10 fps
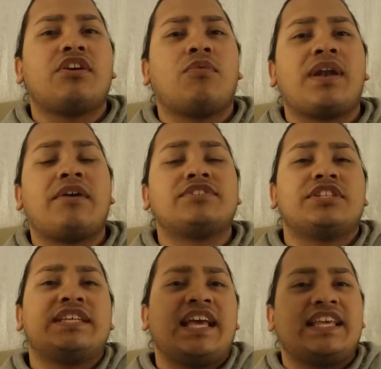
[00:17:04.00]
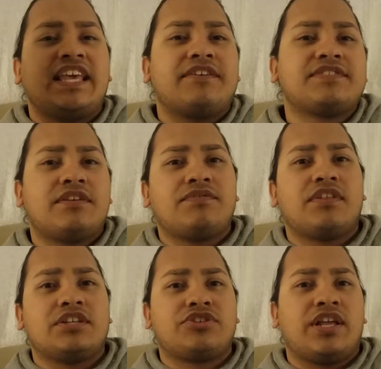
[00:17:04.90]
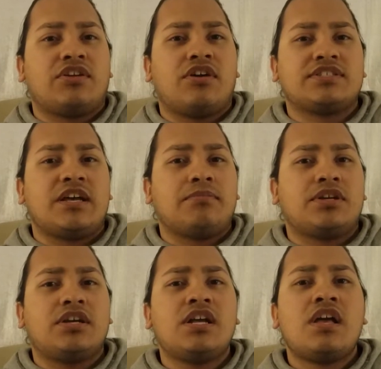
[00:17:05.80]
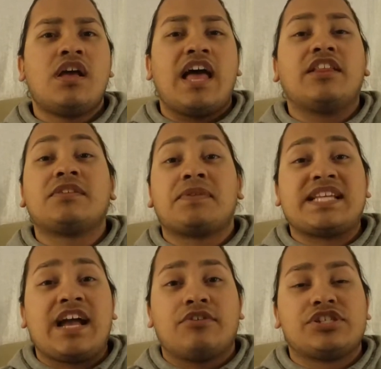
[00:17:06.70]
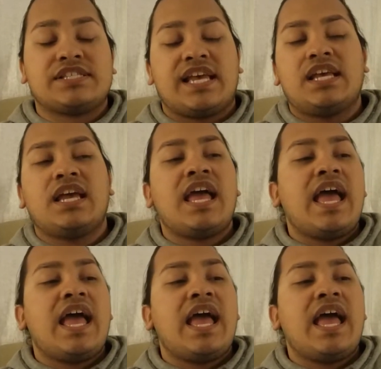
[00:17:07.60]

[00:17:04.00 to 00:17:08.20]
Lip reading: or when I was looking at GIFs of the trailer on Tumblr. I looked at the tag Oceans8.